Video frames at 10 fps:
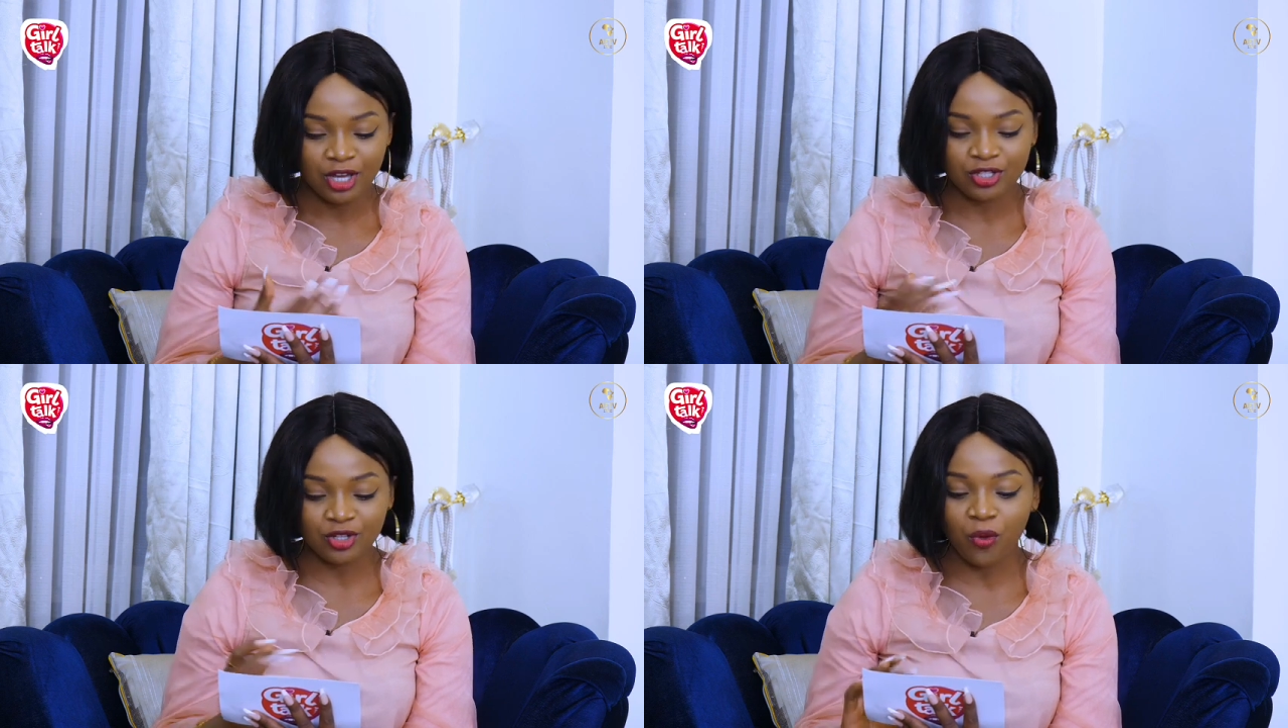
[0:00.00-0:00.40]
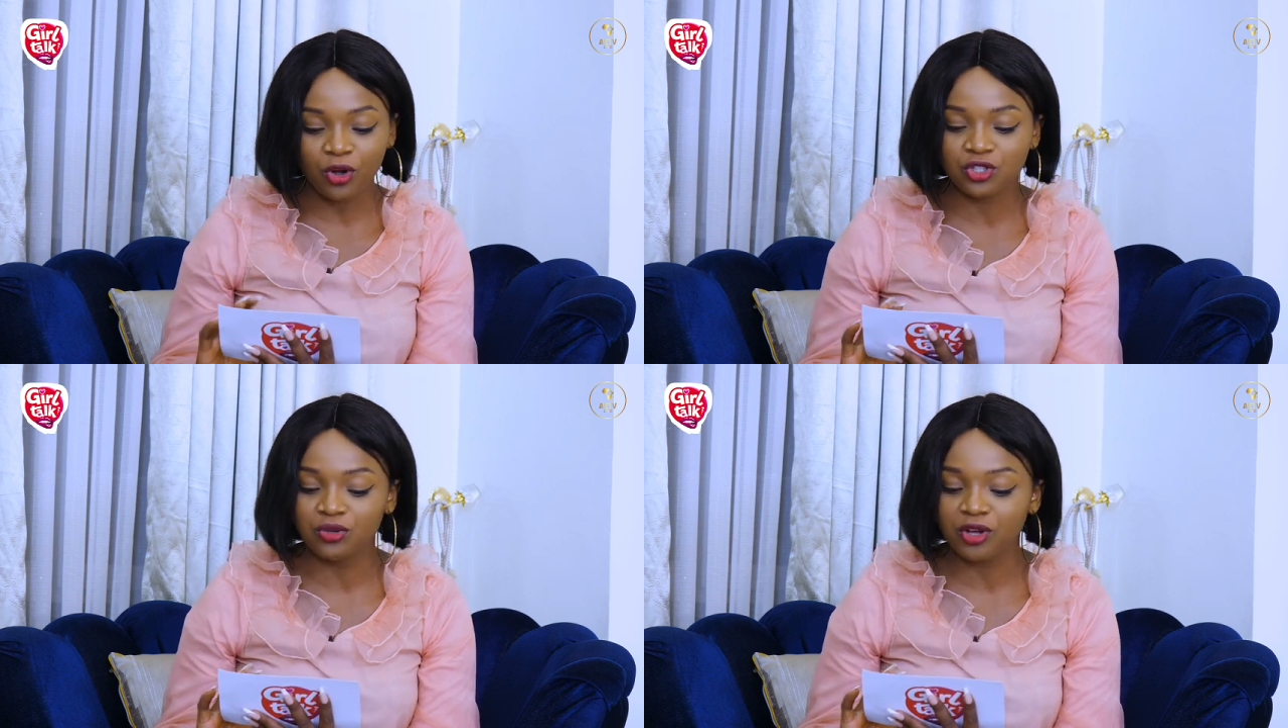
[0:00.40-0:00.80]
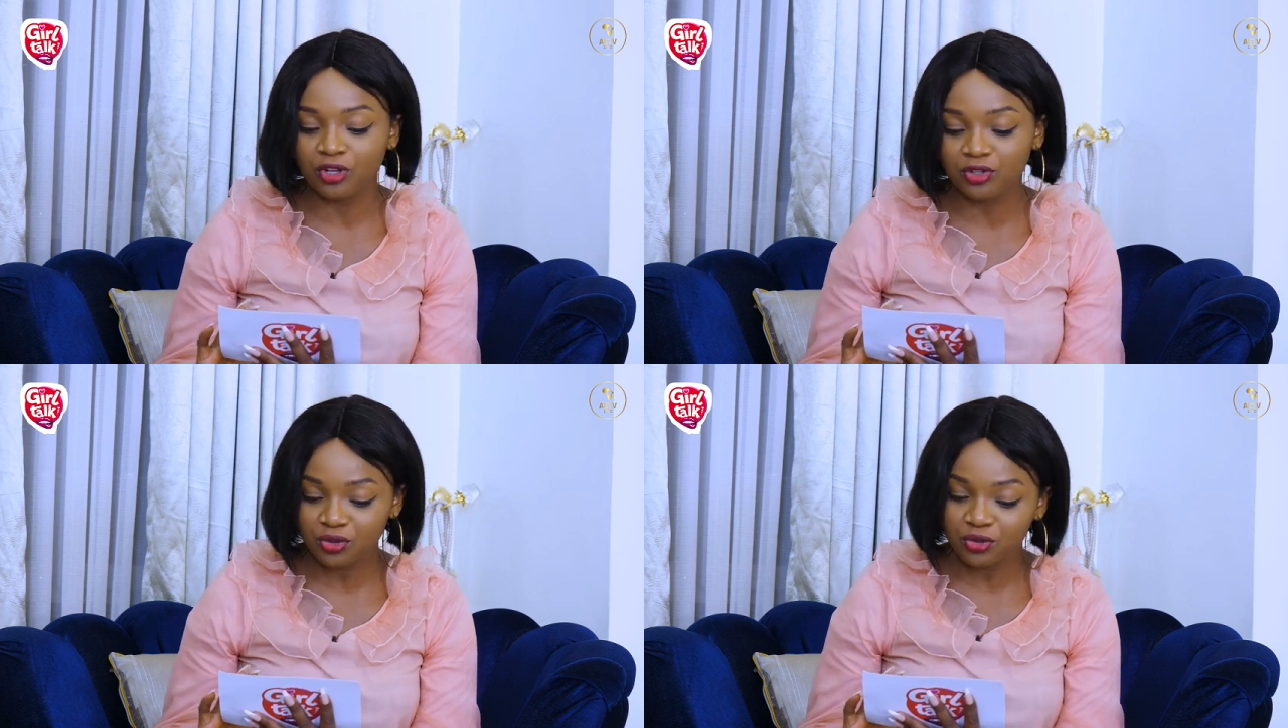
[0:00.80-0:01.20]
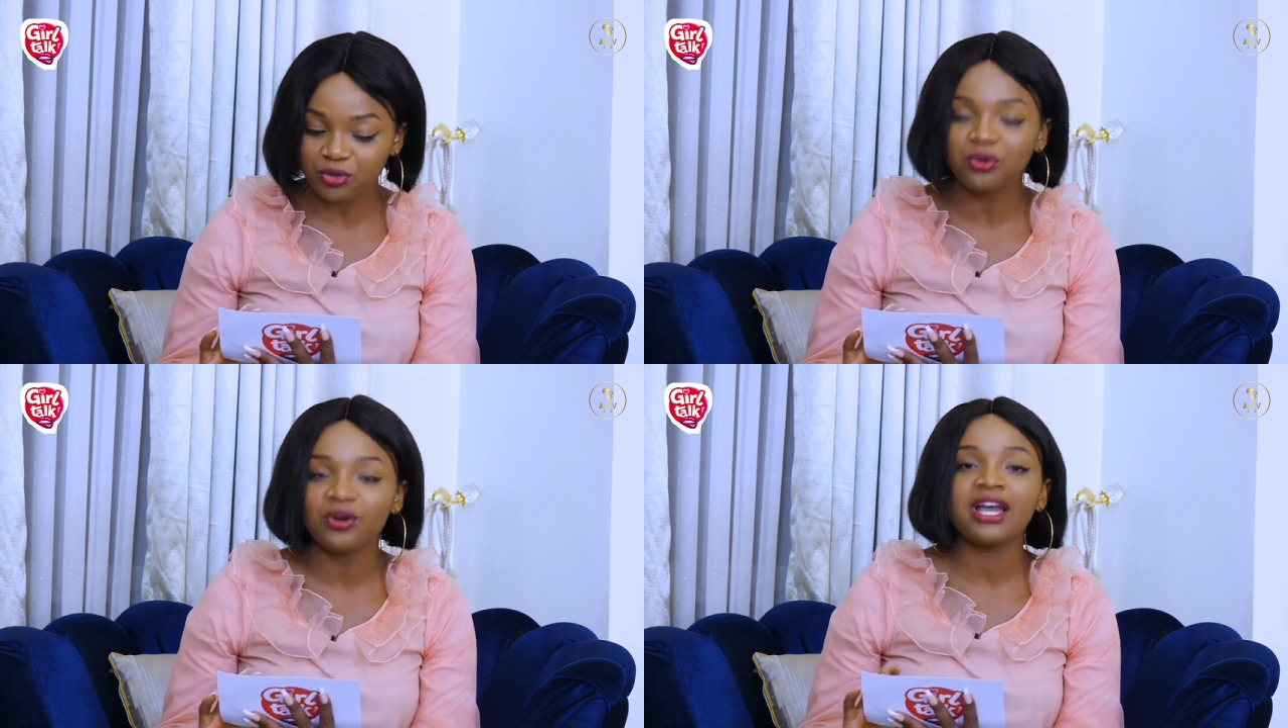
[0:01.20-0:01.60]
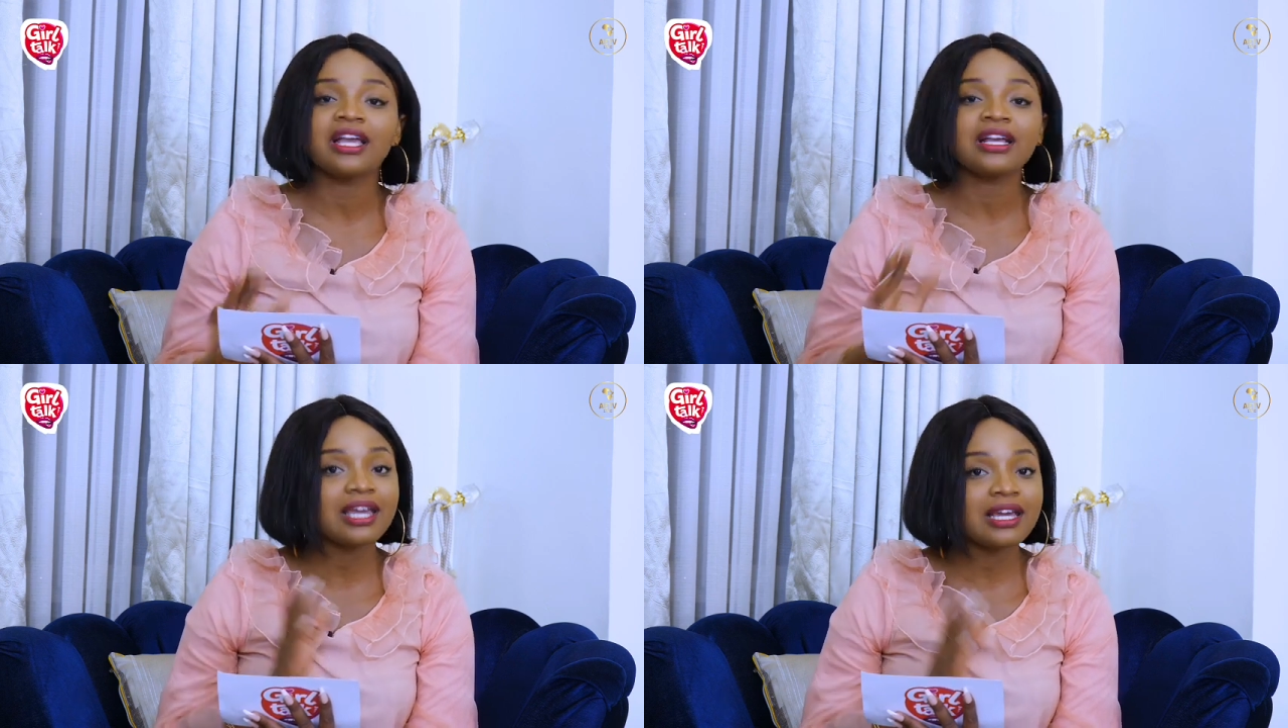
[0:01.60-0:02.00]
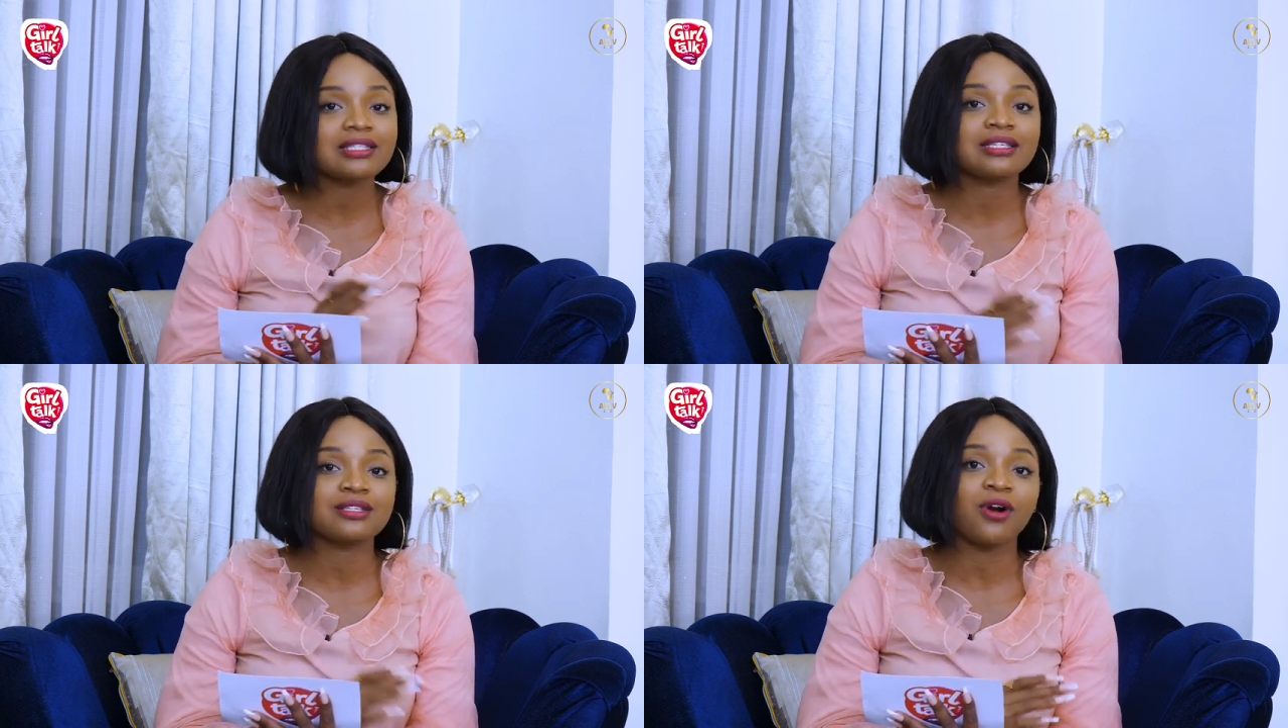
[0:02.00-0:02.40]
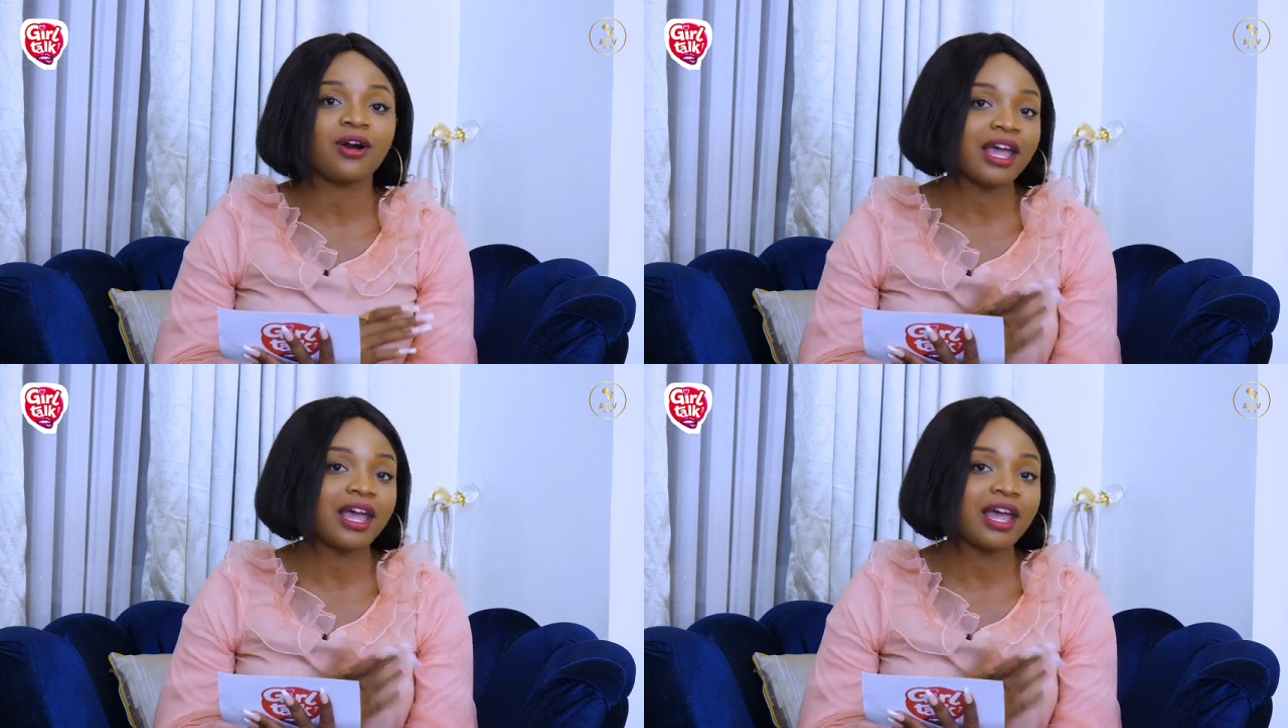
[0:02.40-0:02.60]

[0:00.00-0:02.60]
So what you can do in cases